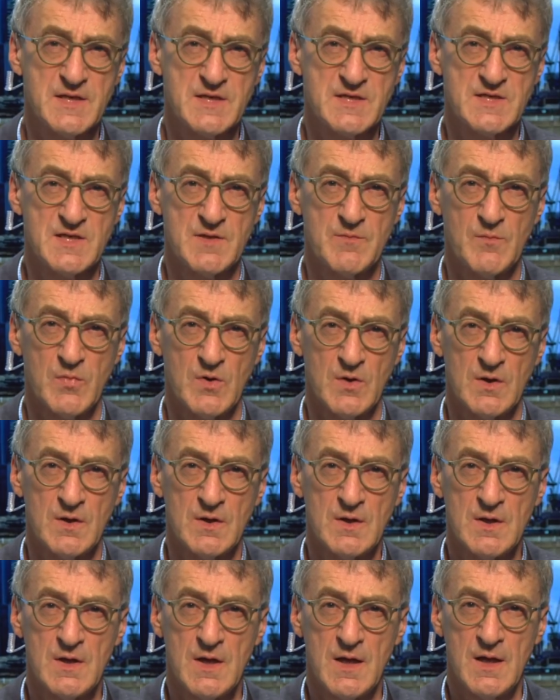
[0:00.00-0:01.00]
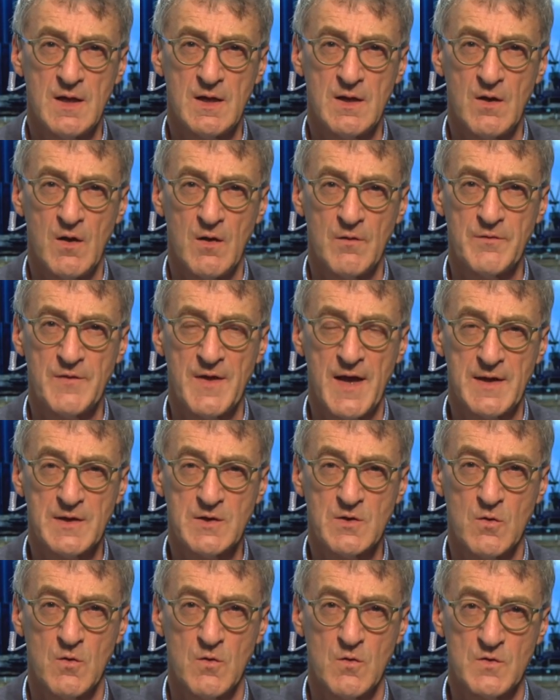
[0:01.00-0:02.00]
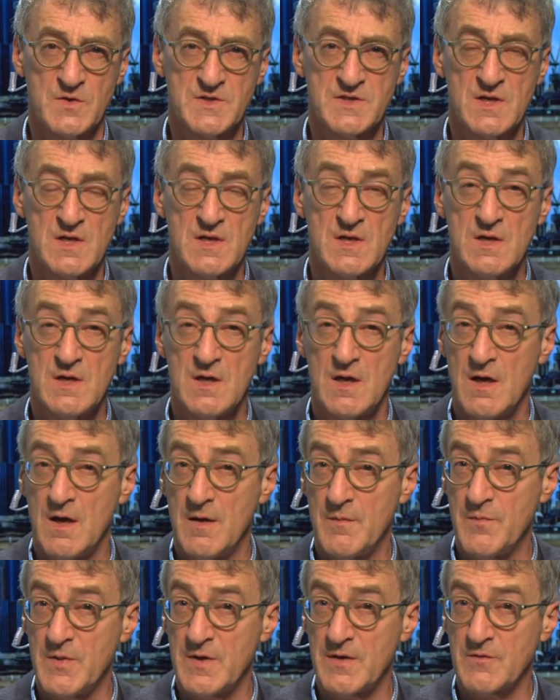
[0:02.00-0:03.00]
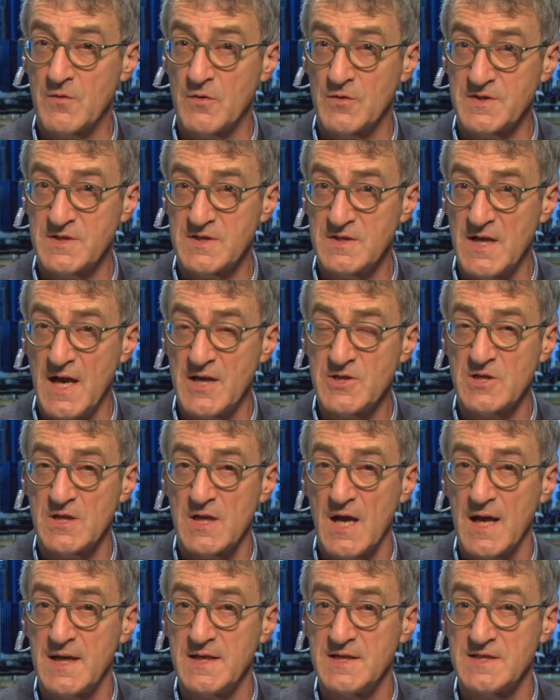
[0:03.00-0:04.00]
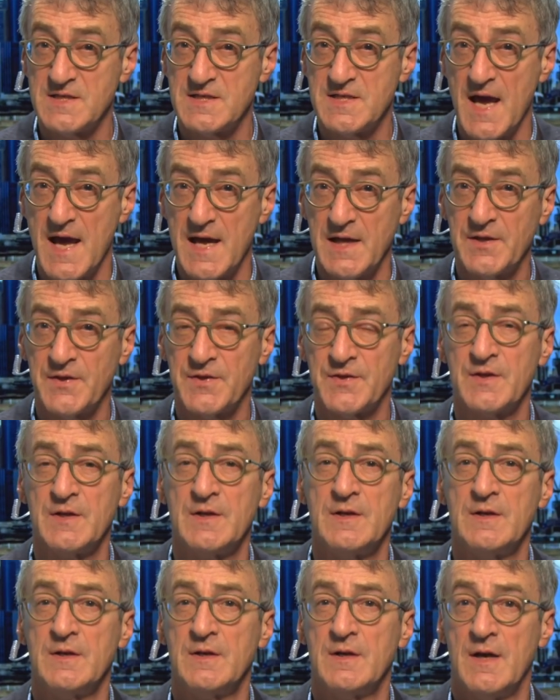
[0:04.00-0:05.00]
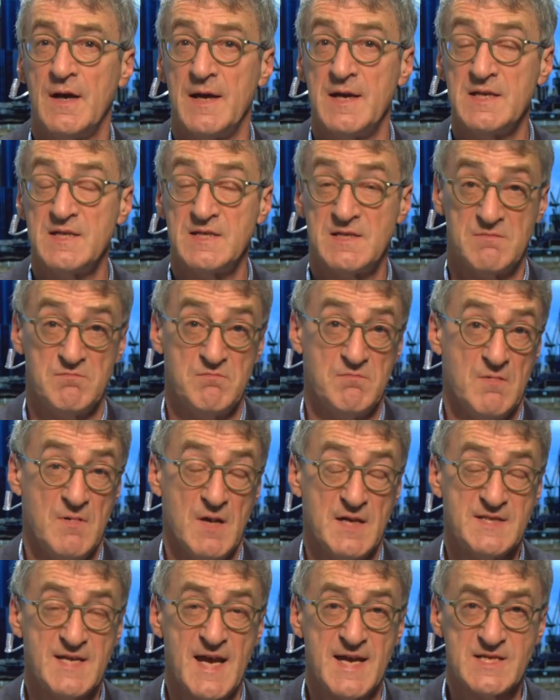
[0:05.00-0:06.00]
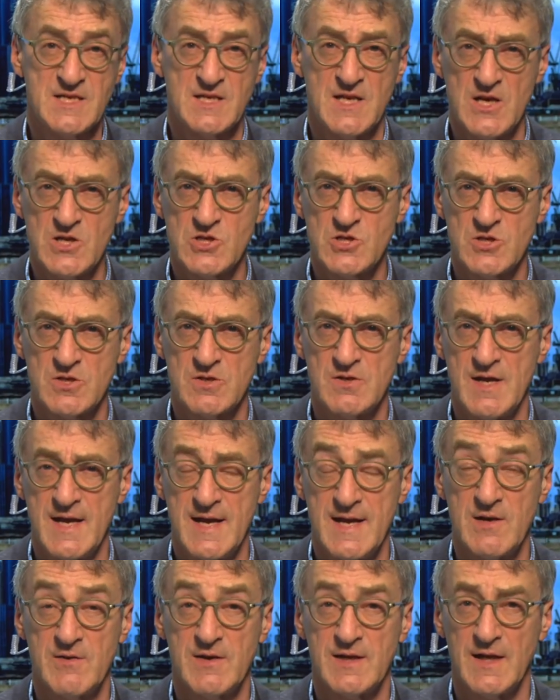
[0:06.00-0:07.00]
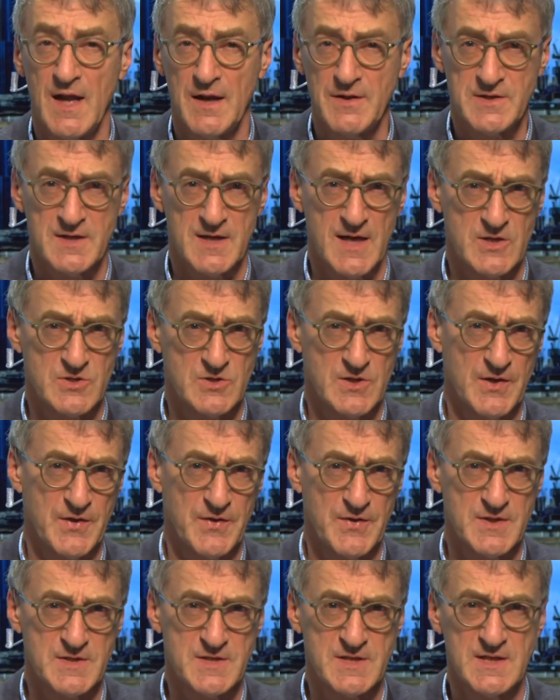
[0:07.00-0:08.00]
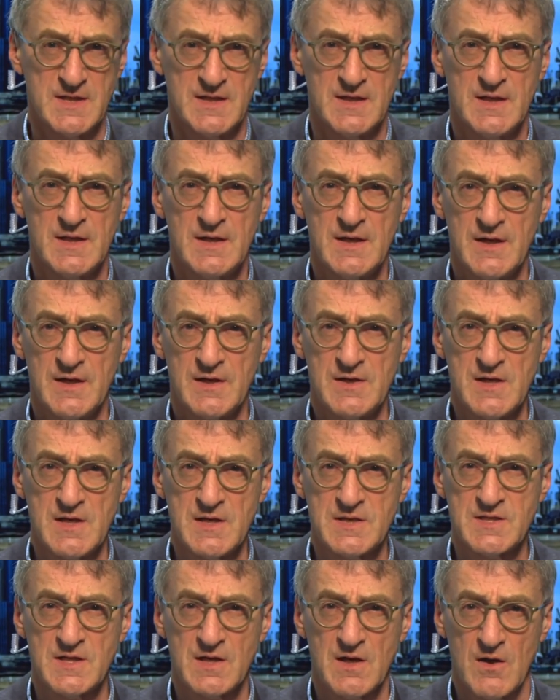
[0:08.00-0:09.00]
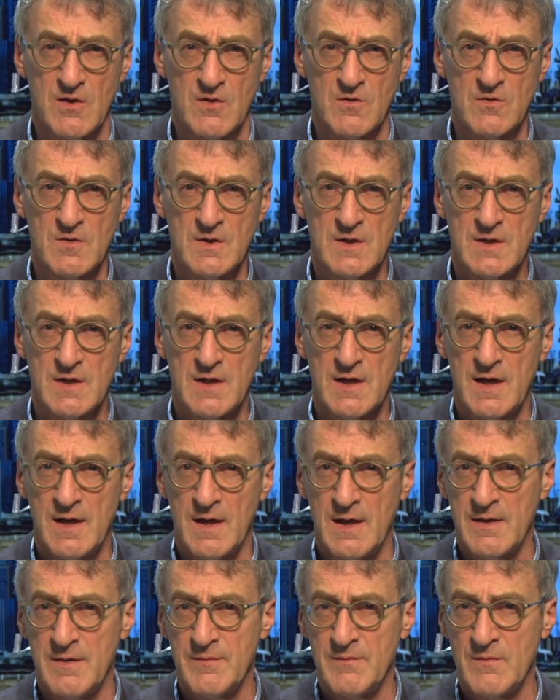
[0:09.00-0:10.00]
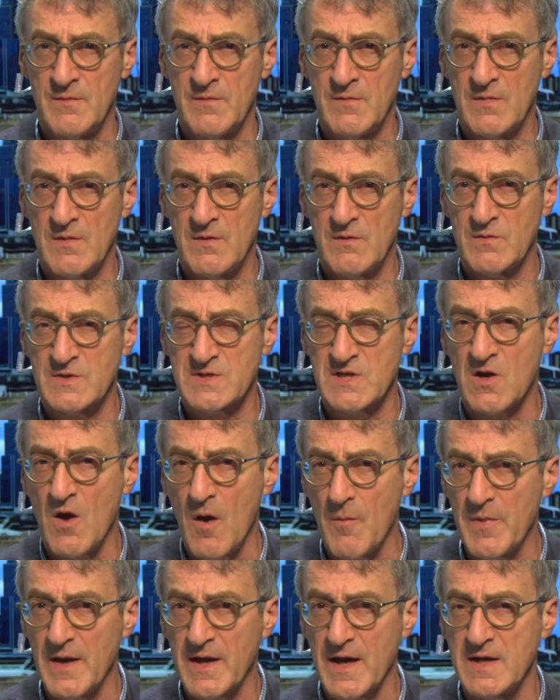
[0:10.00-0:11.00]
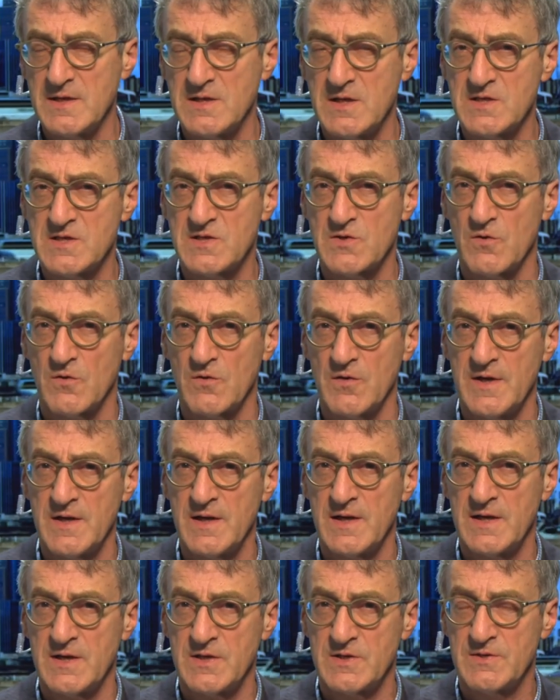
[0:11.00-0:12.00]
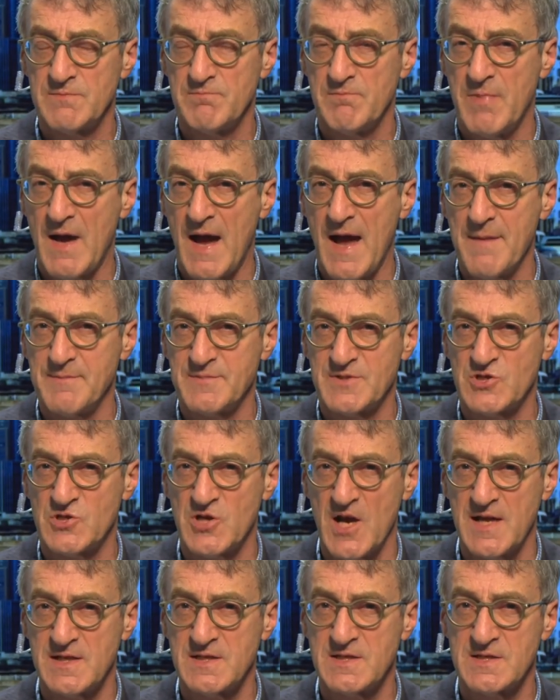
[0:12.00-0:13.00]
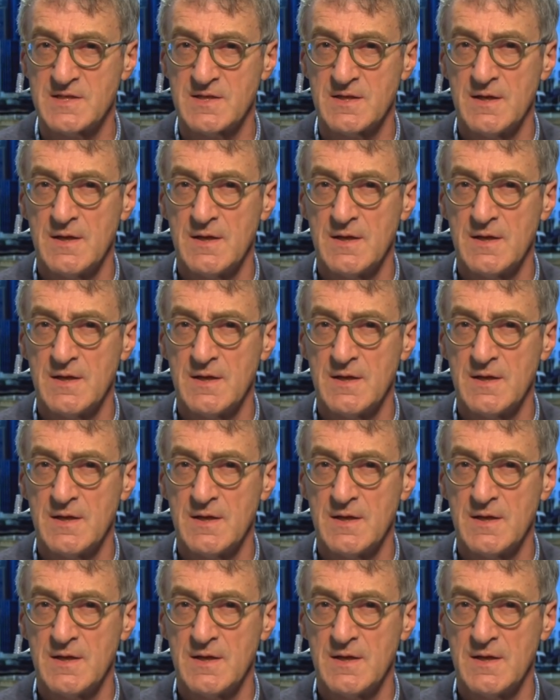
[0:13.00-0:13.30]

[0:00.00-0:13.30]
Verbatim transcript: symbol uh, of that cause. But of course, Naji al Ali's death, his assassination here in London, actually 30 years ago, um, was a complicated story and it perhaps sheds